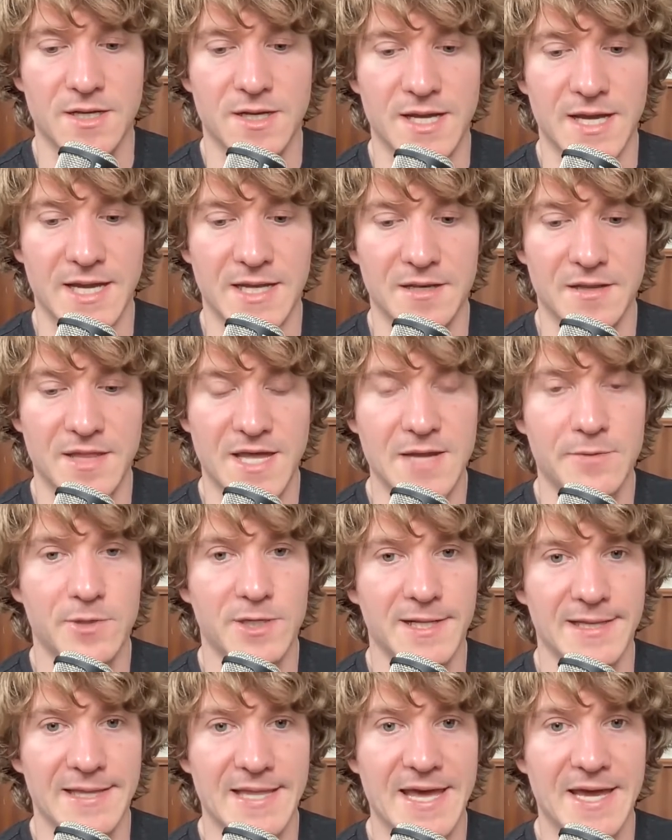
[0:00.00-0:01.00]
and they would
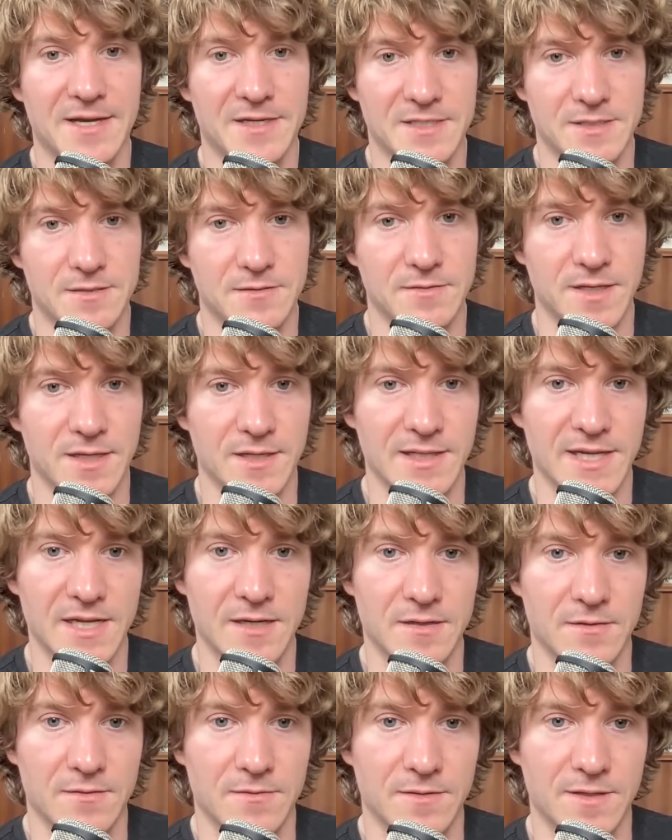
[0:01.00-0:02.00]
elect their
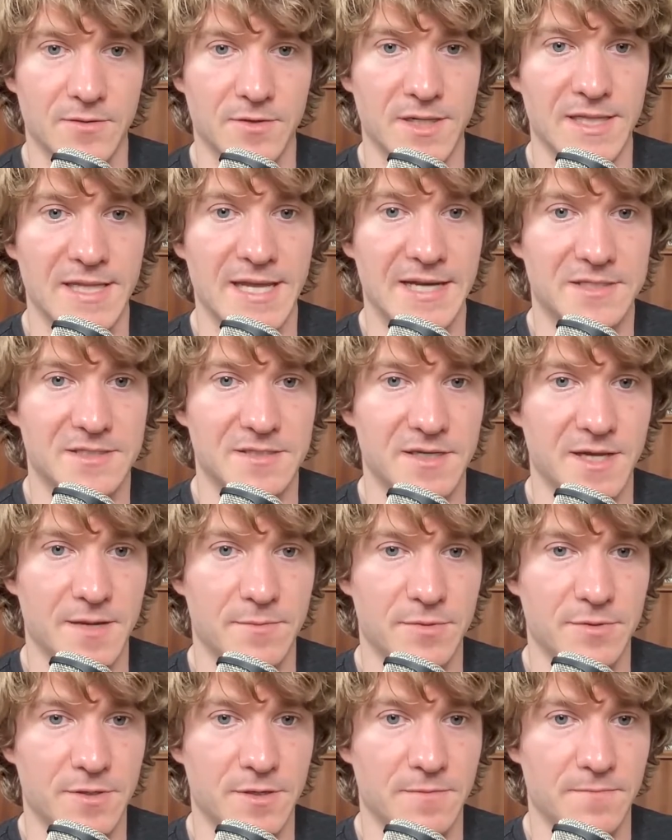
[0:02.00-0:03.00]
leader. They would elect the
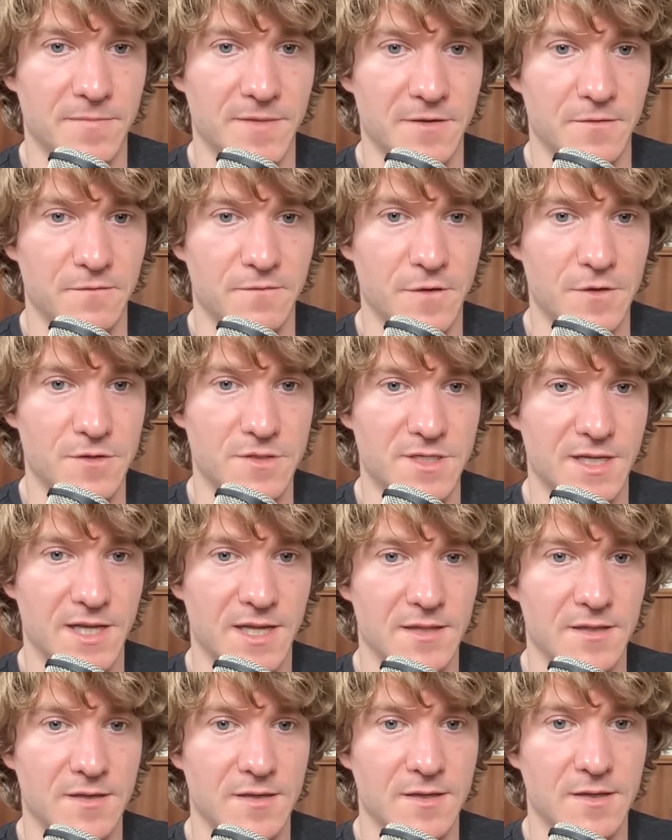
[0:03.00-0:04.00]
emperor. They would vote
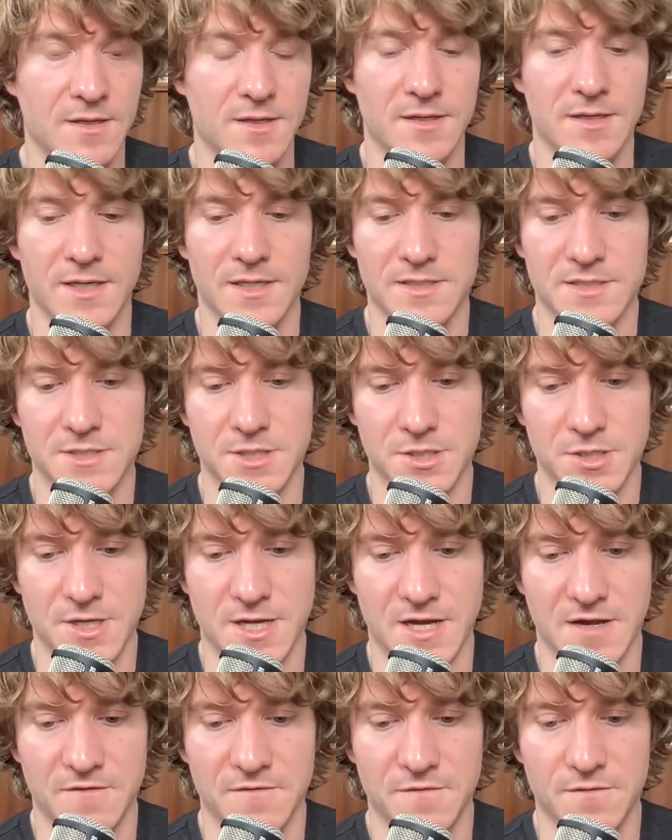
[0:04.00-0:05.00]
together. And so you
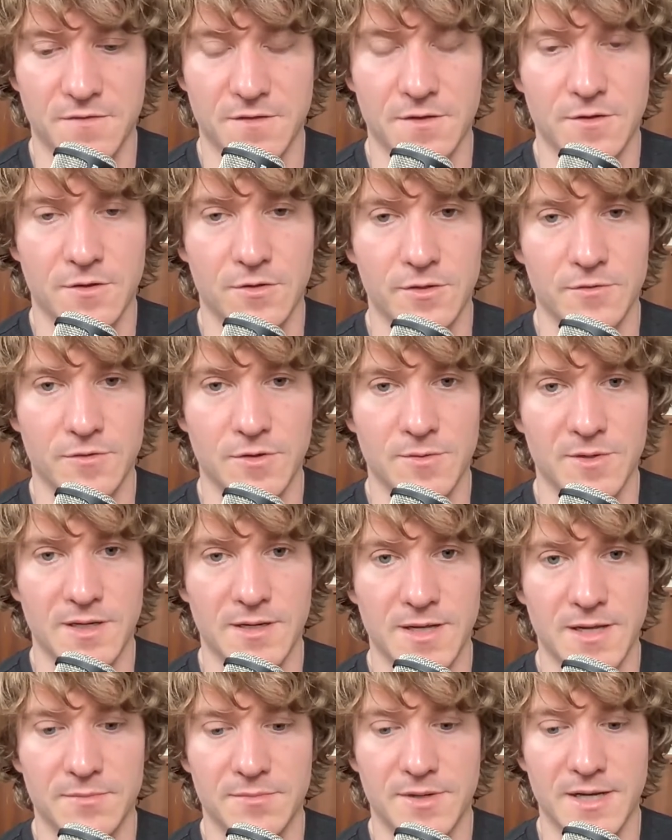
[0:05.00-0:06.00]
have the Holy Roman
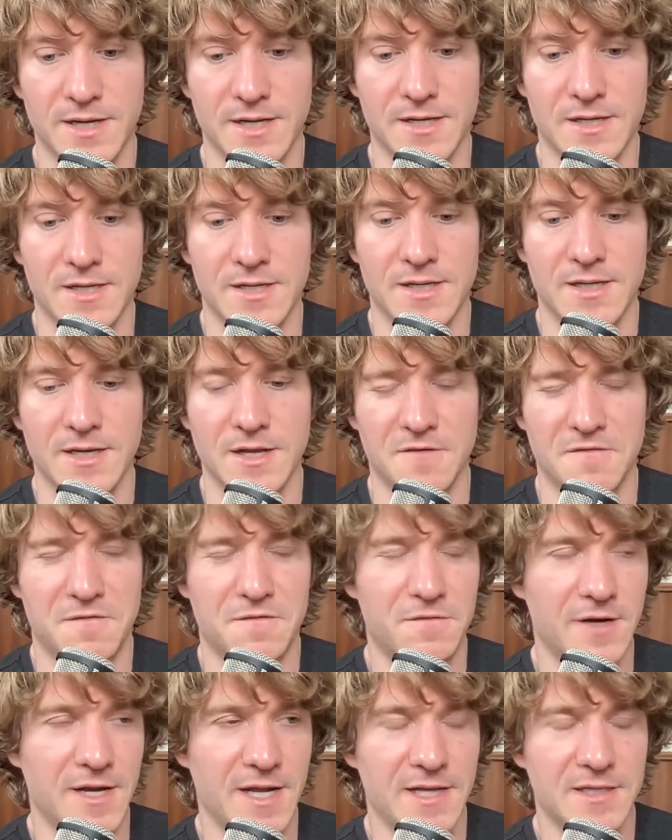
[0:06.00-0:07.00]
Empire. Now,
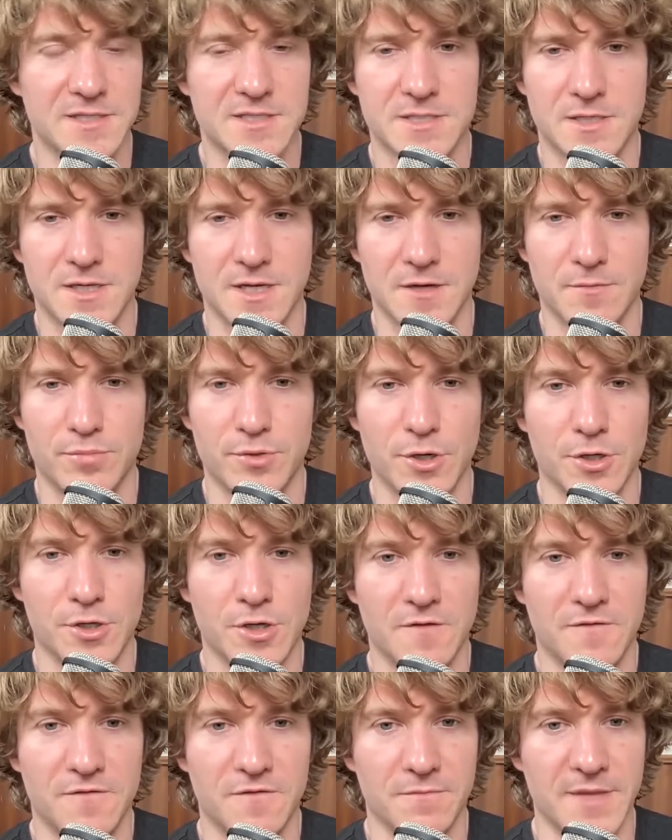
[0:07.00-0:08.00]
France kind of broke
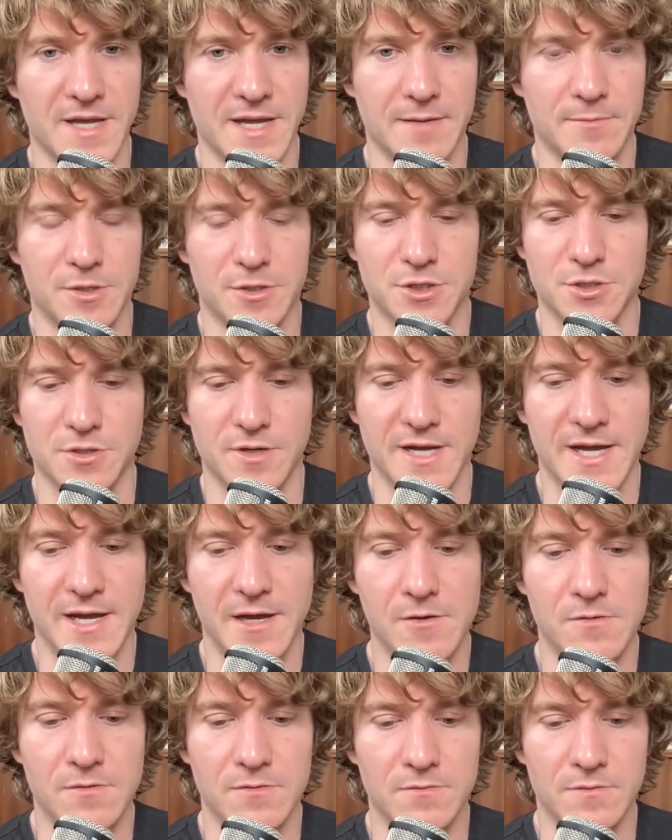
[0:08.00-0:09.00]
off from that. I'm not sure
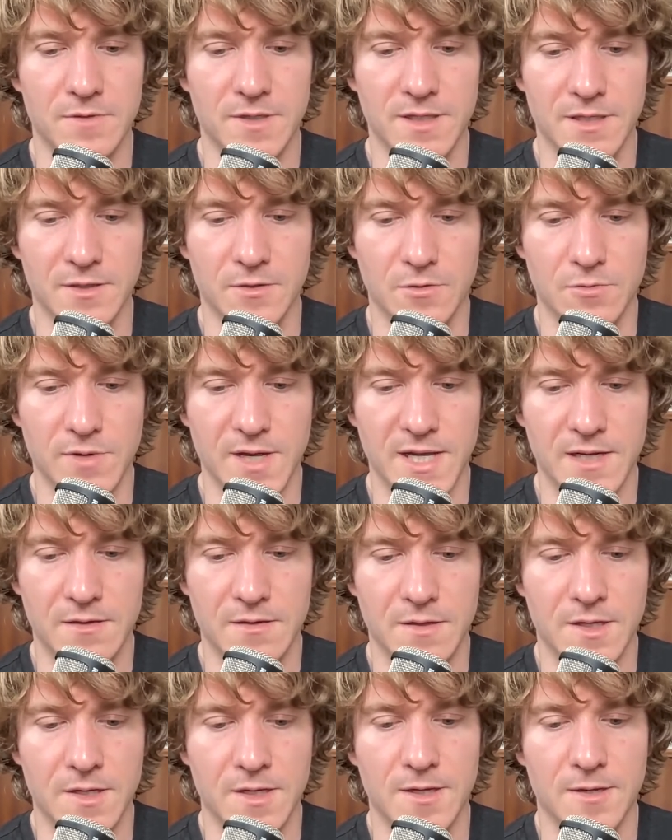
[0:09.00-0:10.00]
how, really, or when,
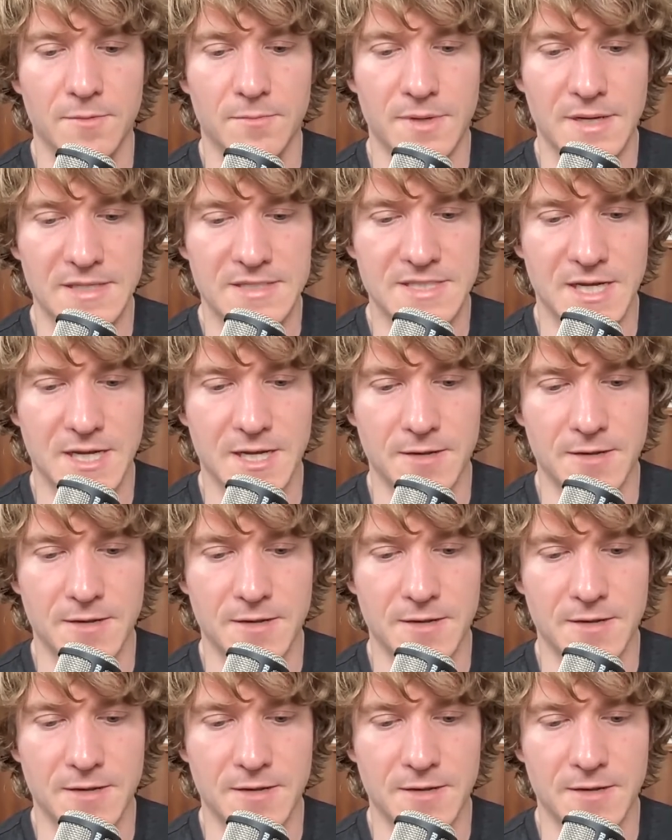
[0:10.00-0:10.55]
but